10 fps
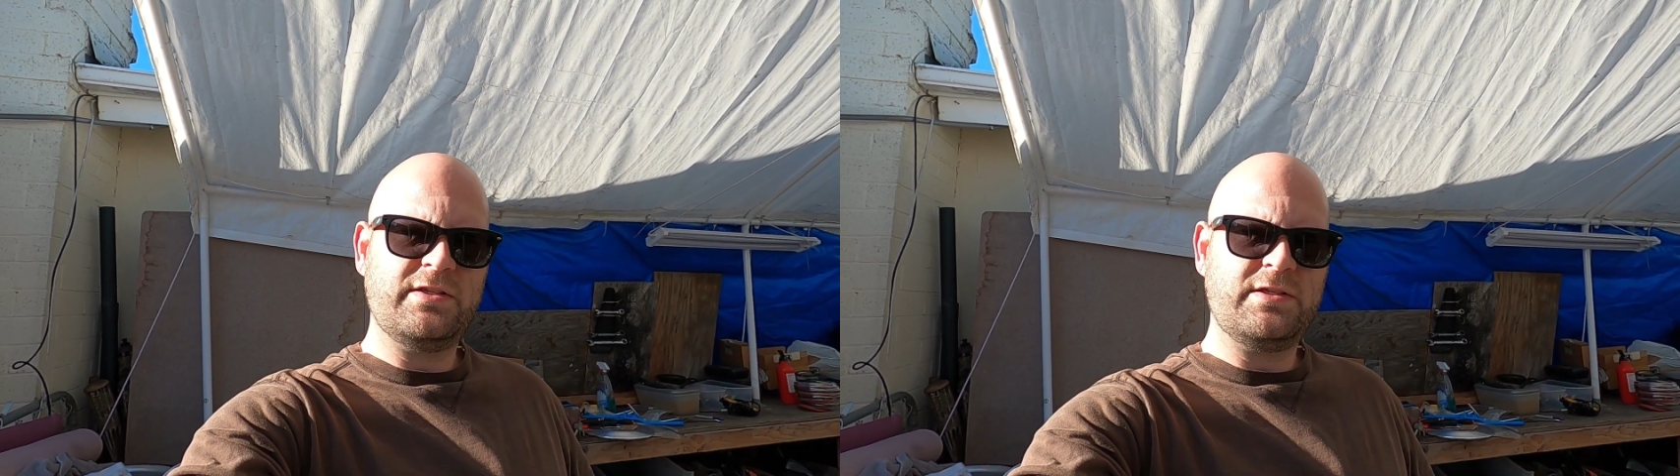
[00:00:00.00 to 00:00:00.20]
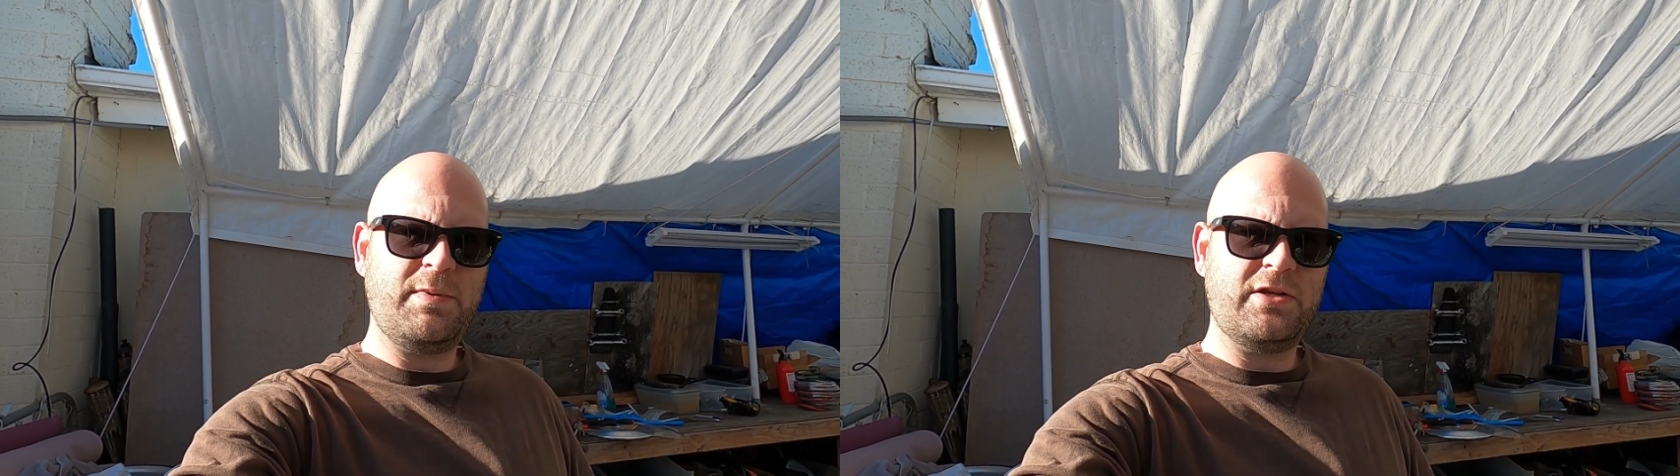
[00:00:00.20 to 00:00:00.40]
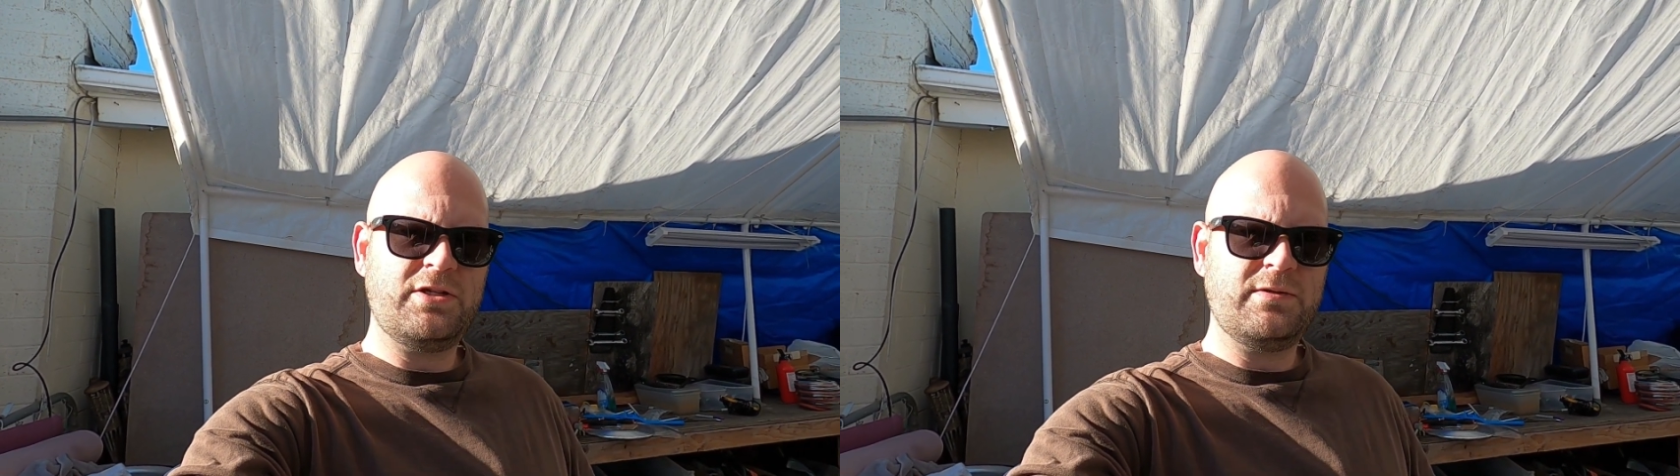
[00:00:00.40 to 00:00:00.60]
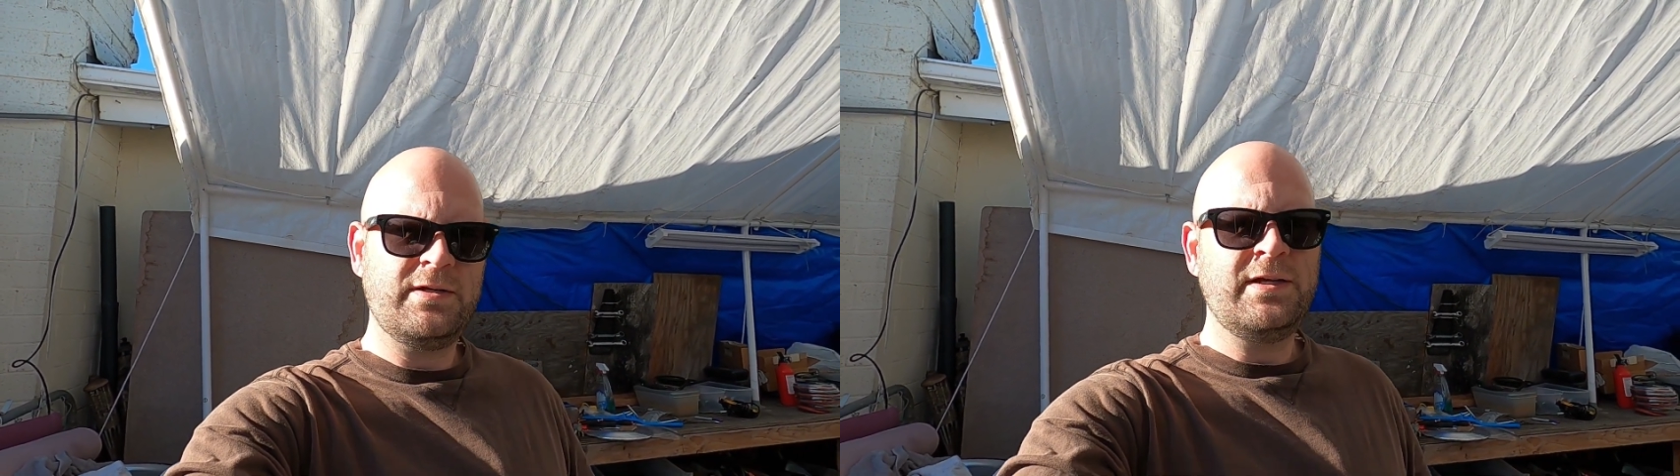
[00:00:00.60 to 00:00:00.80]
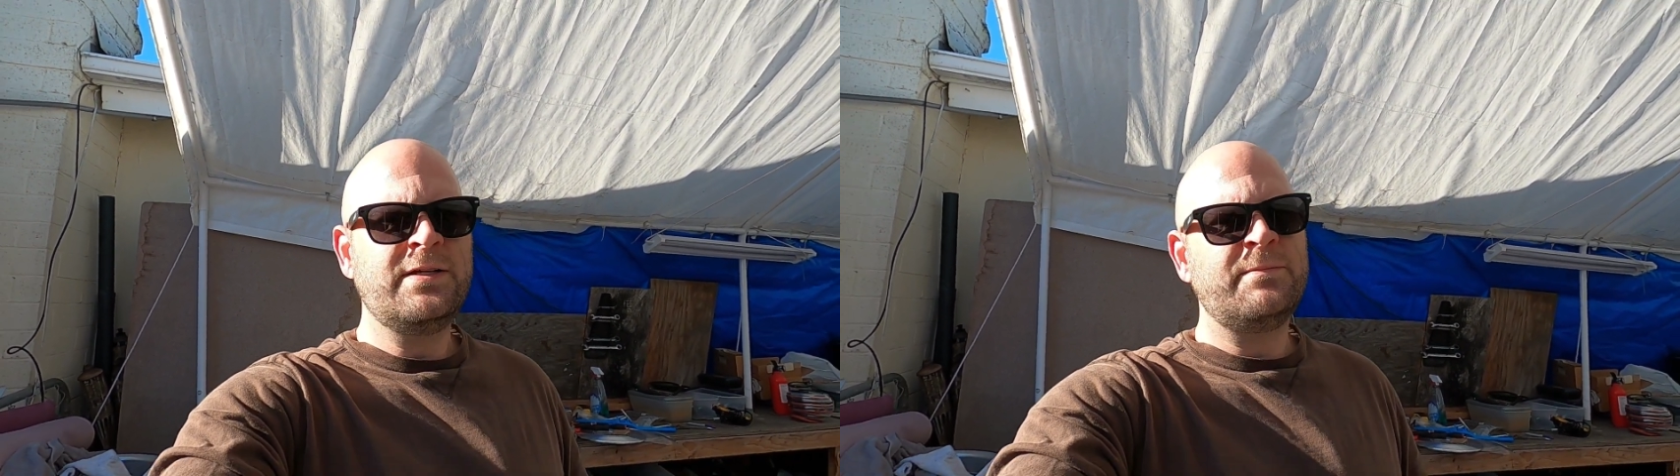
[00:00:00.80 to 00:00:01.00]
suspension
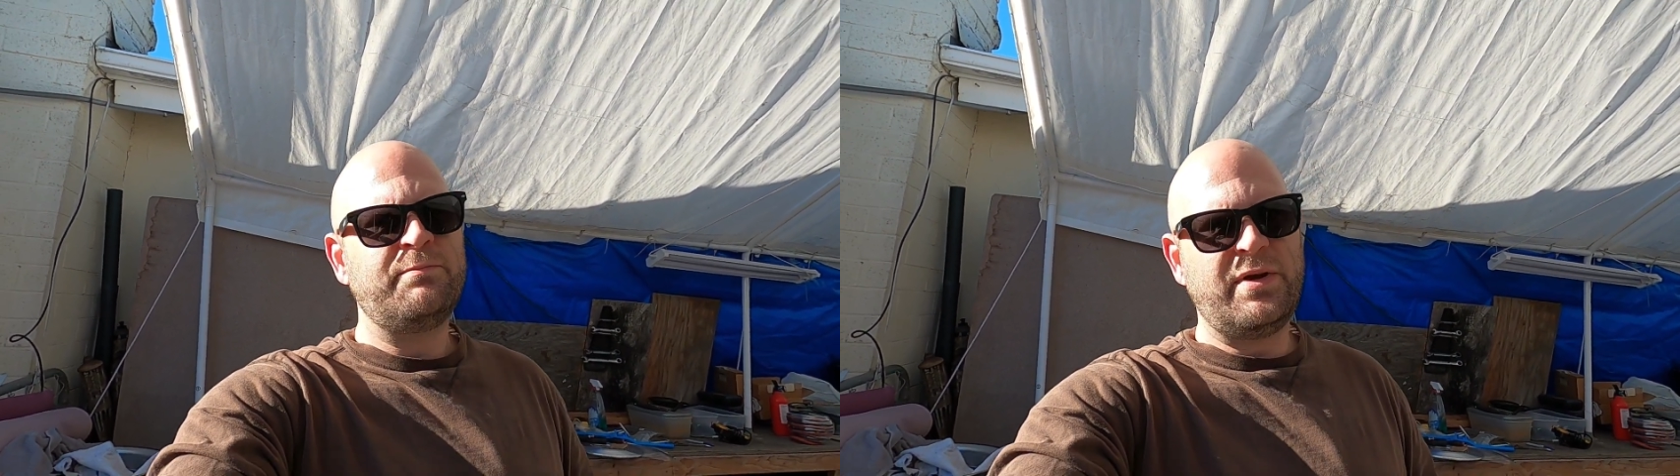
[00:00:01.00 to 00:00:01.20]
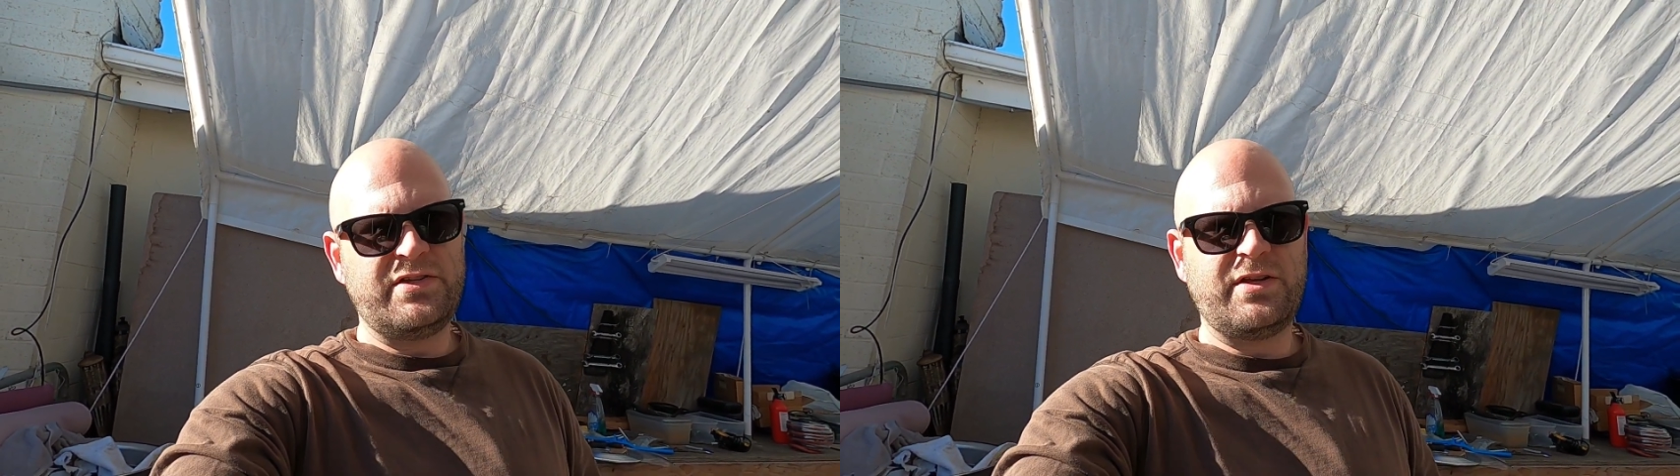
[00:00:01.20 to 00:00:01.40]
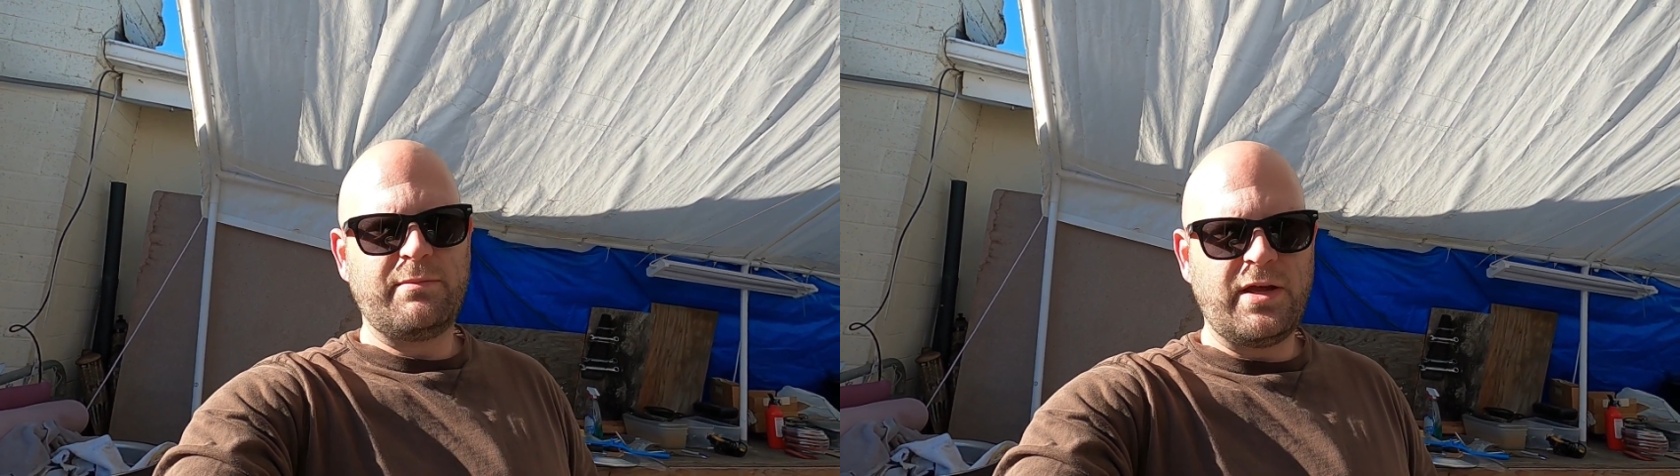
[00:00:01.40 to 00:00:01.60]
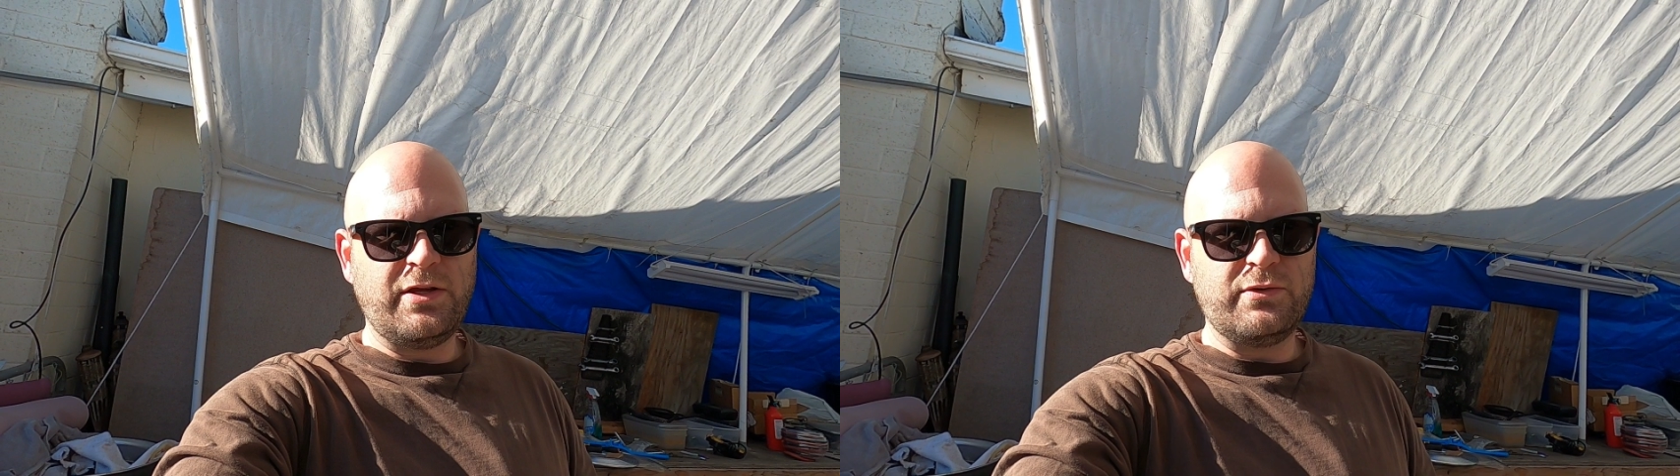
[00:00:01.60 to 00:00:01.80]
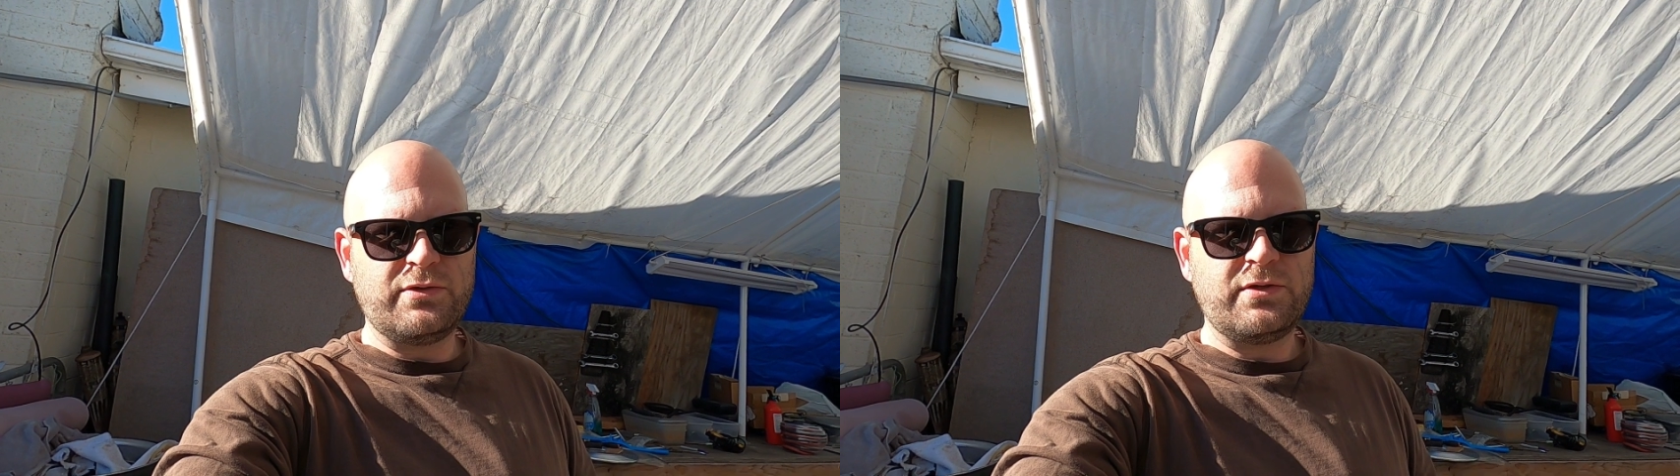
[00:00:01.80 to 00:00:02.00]
based on my
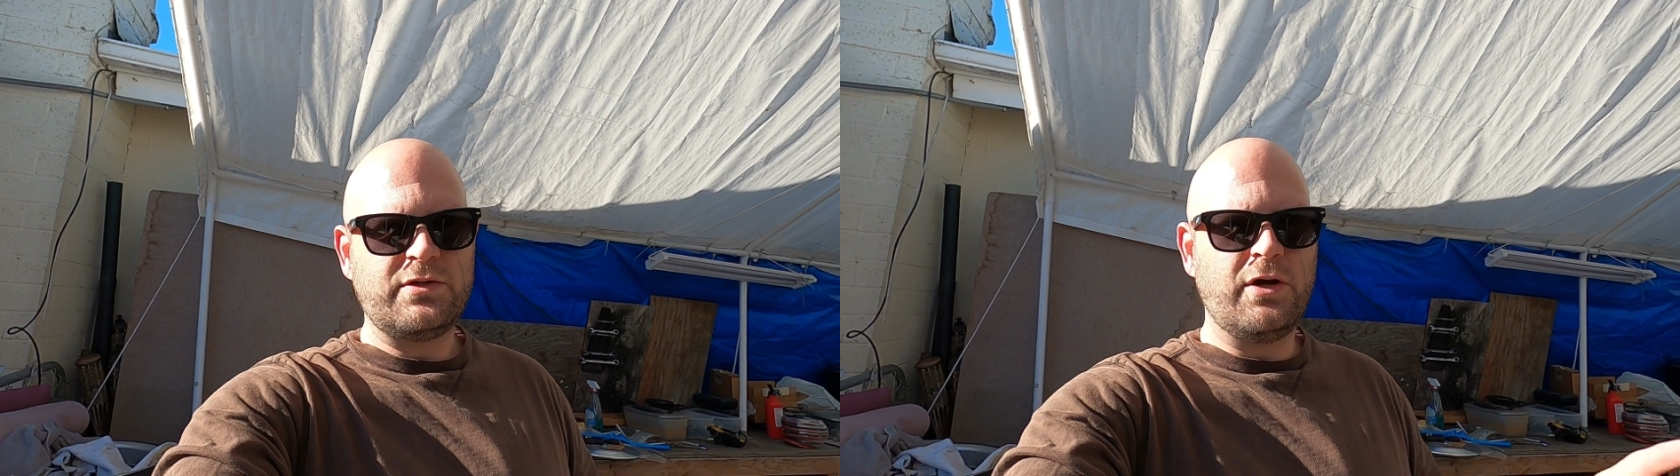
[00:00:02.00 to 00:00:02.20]
use.